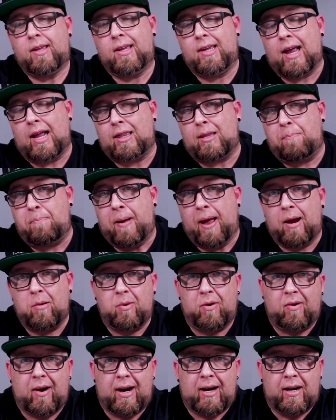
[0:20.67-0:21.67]
Got the
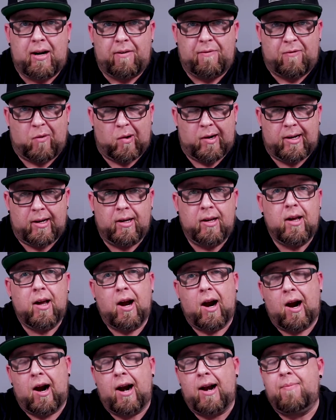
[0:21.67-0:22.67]
penguin right here for you.
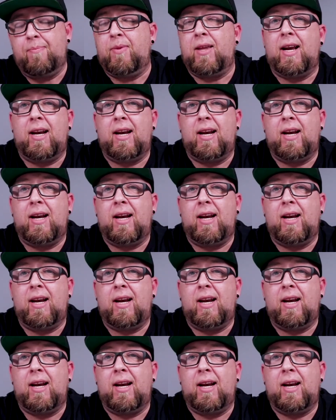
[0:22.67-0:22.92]
Alright,